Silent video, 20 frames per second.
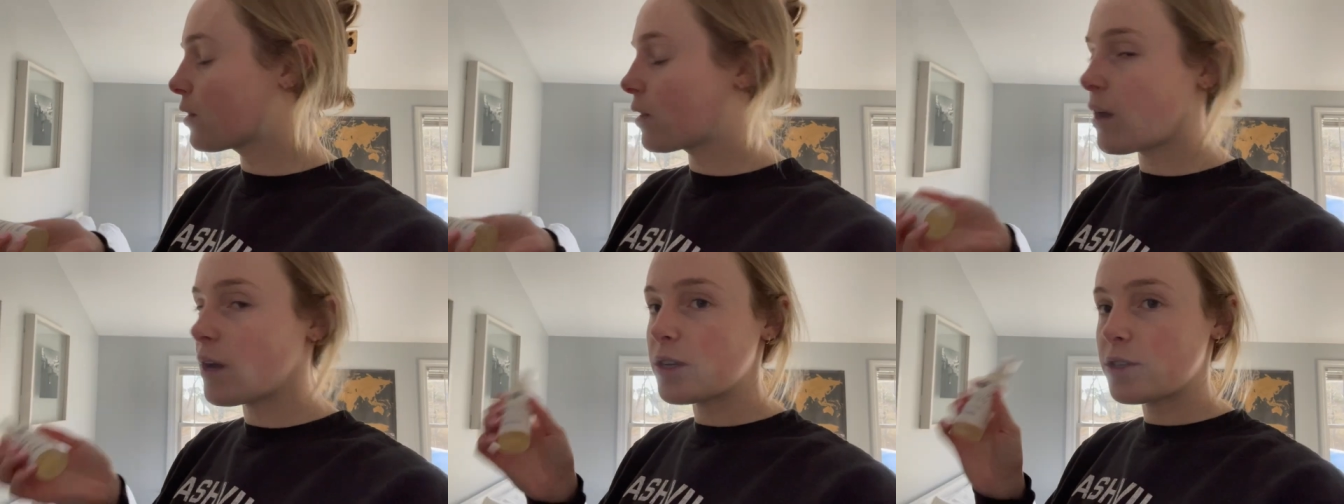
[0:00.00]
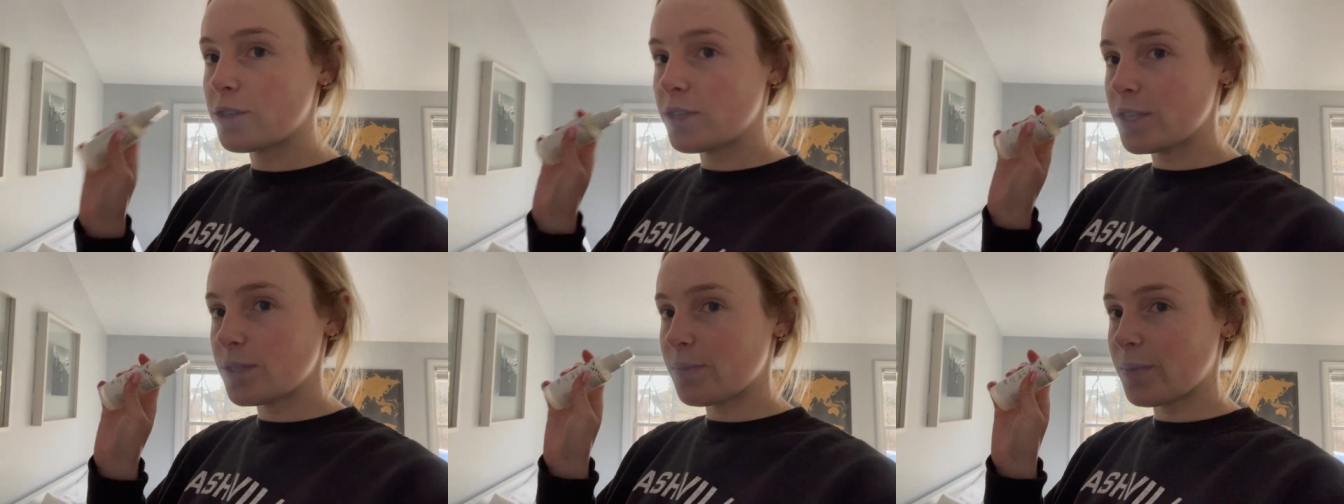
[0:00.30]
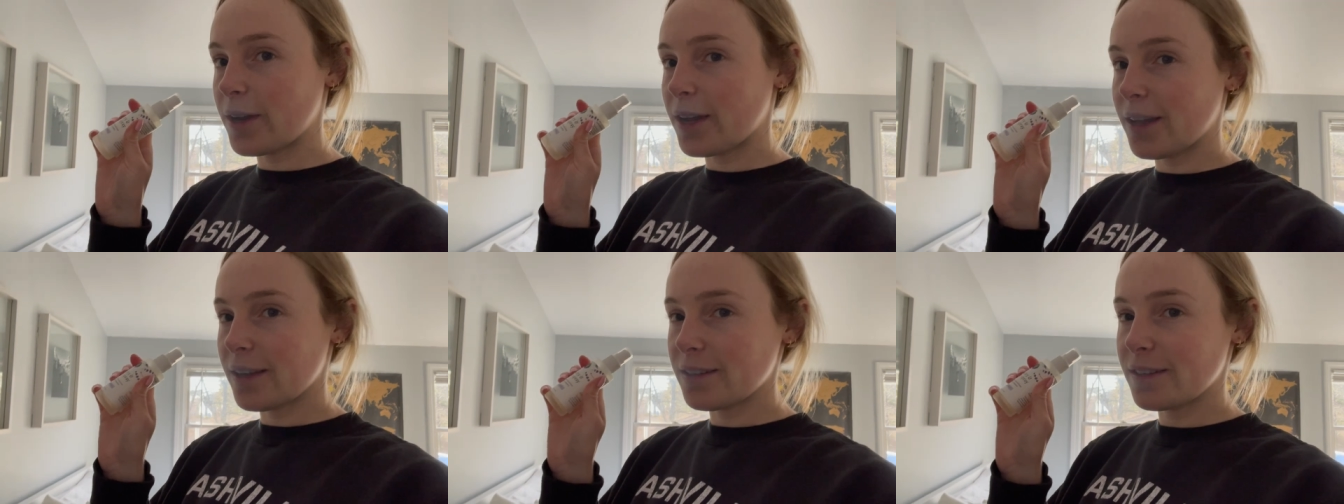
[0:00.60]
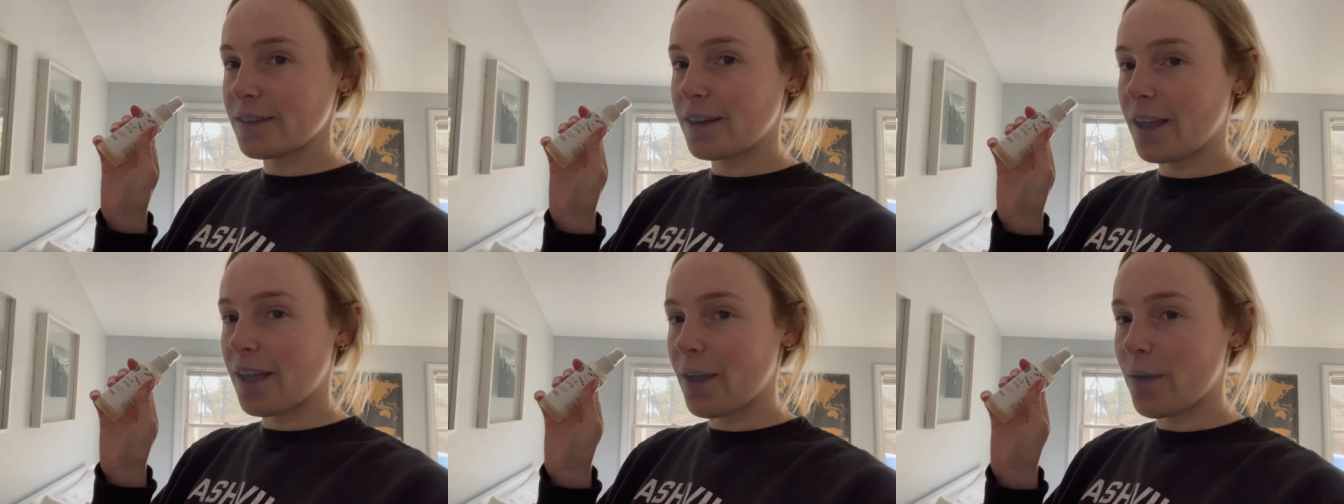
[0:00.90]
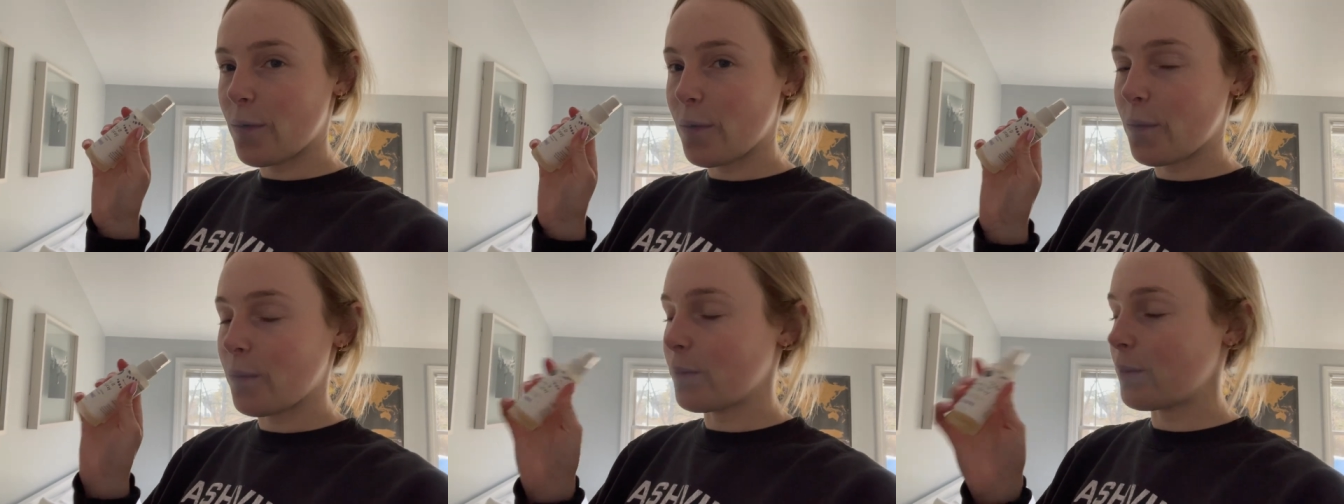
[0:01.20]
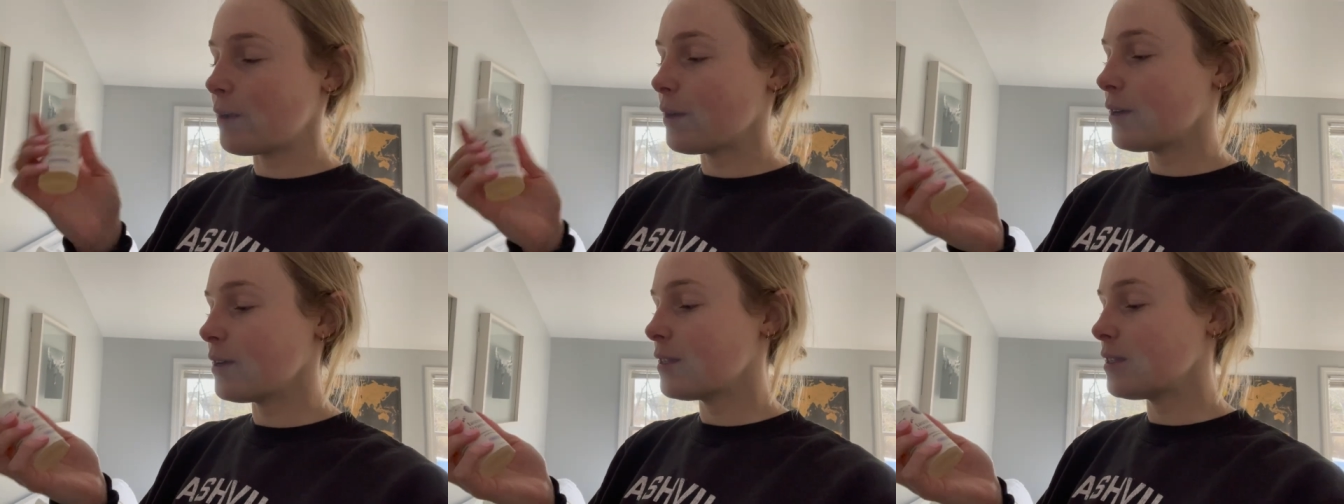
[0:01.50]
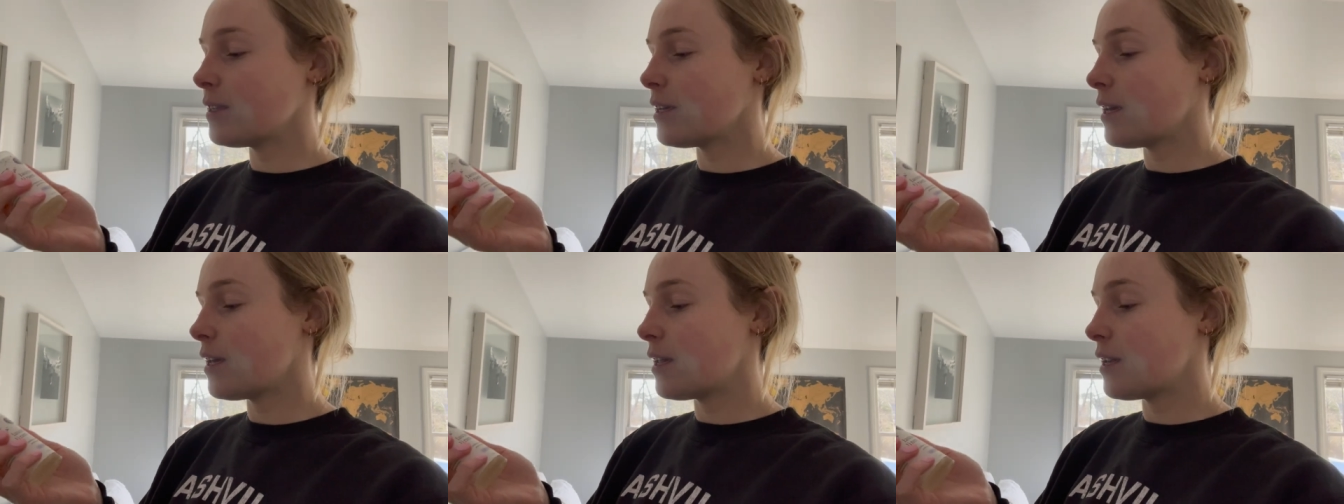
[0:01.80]
laundry spray yesterday at
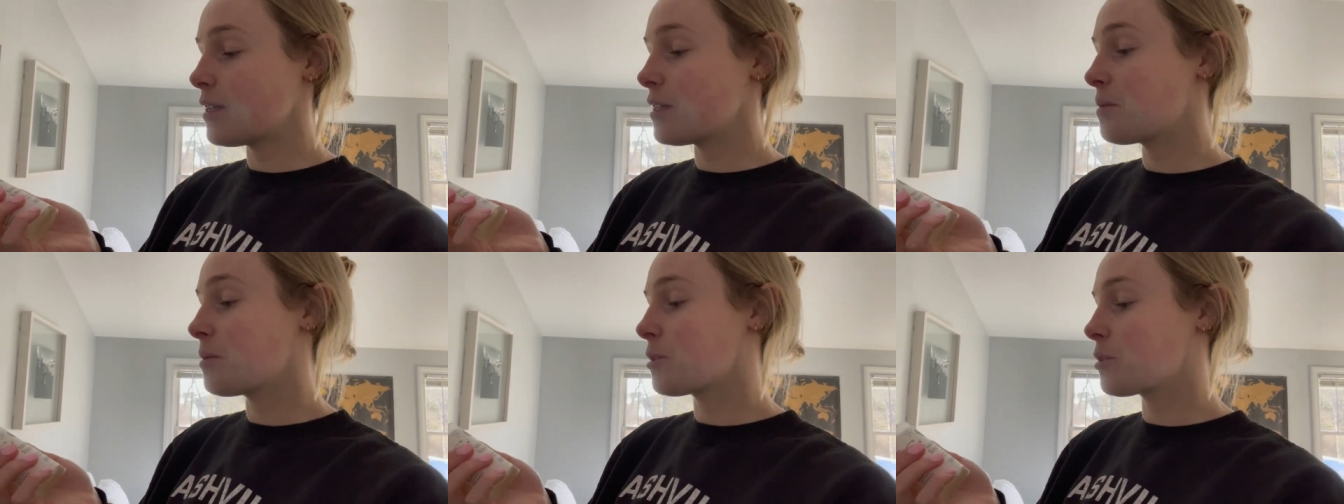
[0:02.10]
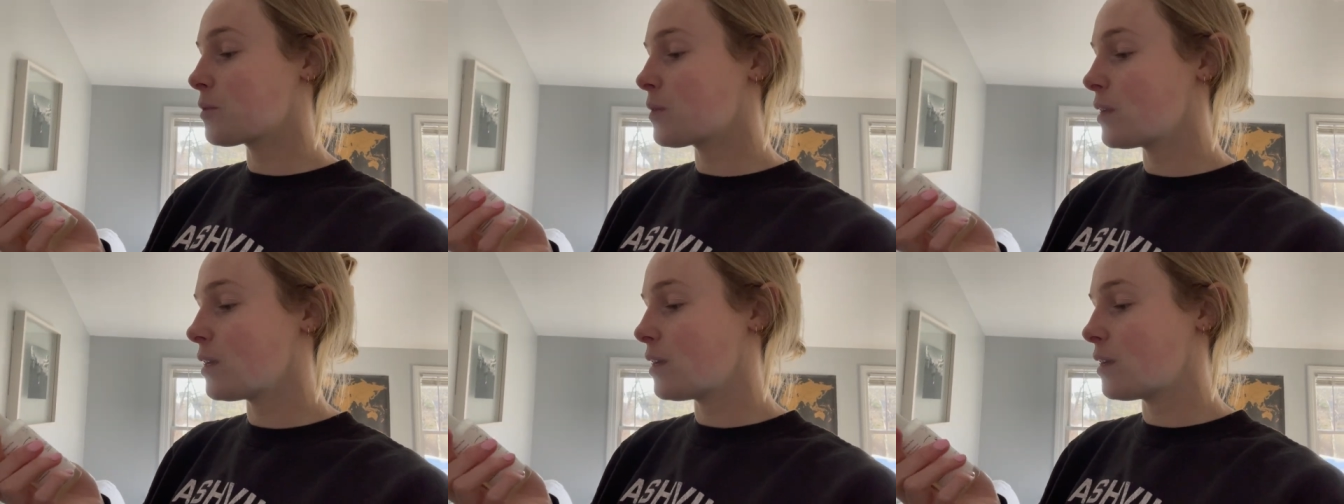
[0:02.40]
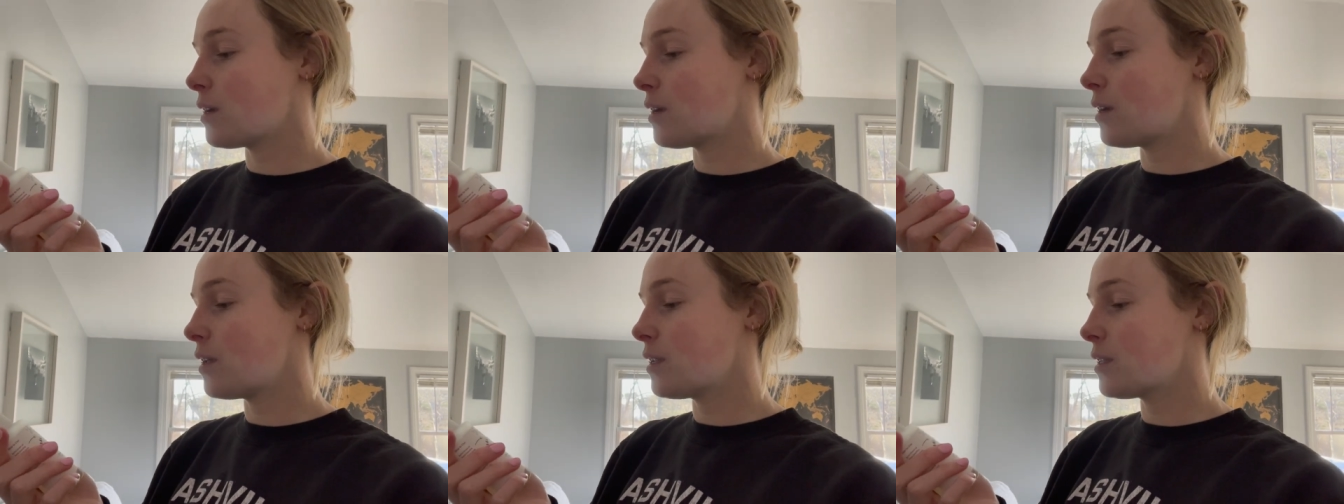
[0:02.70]
HomeGoods, and it smells really good.